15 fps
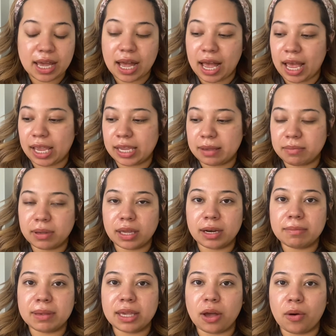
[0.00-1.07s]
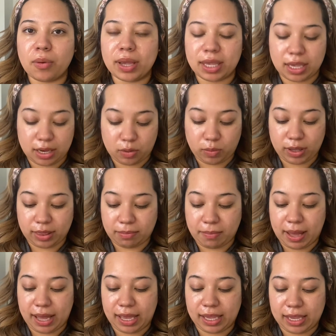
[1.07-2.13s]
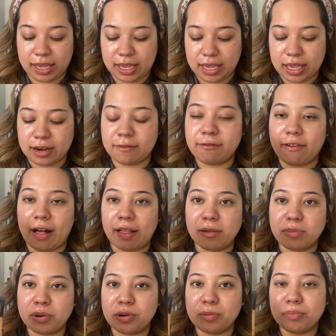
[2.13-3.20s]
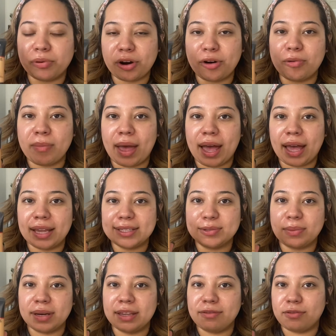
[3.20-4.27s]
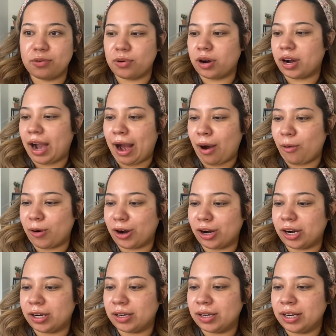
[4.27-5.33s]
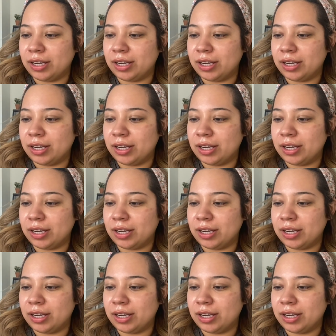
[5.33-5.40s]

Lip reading: I am going to be going in with my Infallible Pro Matte 24-hour